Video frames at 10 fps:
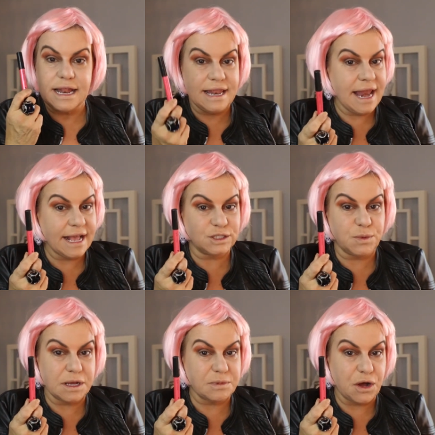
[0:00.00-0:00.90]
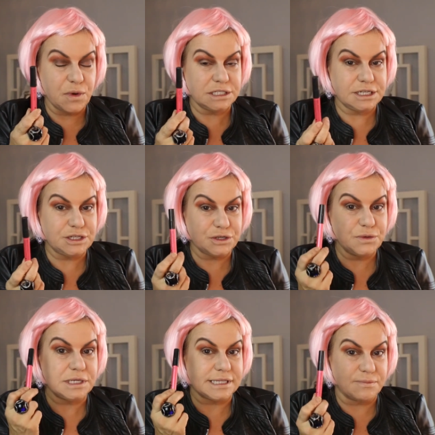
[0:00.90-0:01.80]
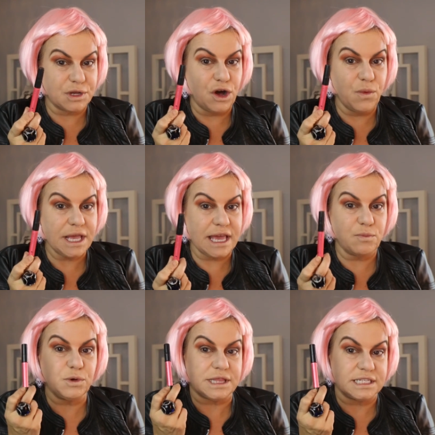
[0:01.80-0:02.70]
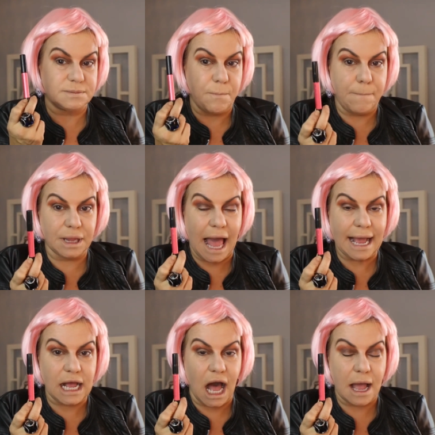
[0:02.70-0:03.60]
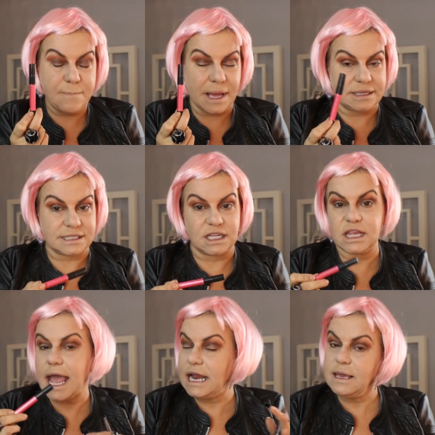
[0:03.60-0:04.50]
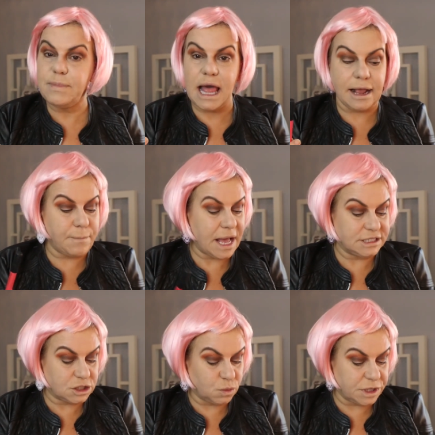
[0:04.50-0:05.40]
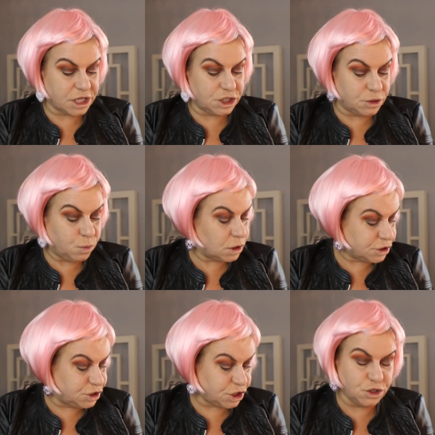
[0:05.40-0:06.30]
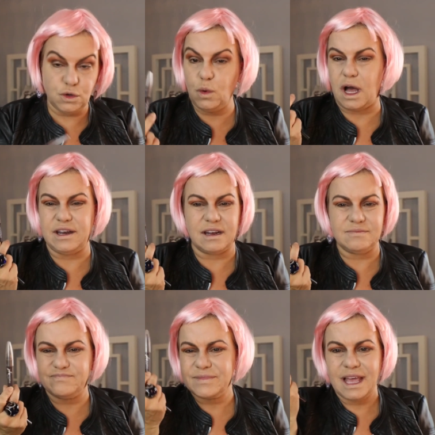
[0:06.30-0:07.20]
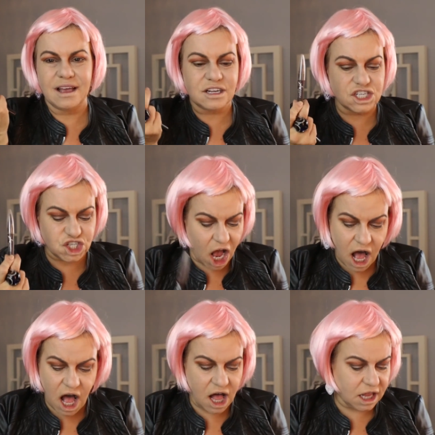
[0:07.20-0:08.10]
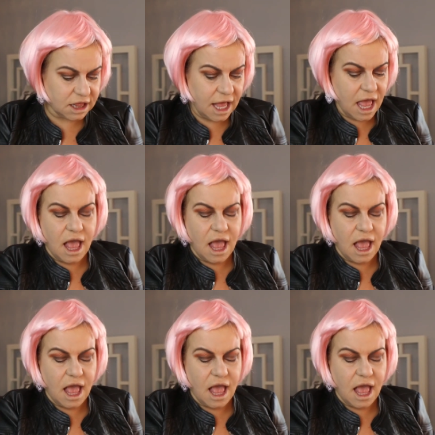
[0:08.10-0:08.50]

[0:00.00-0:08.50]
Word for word: Next what I'm going to do is I'm going in with this black eye pencil. Any black pencil with will do, And Kajal,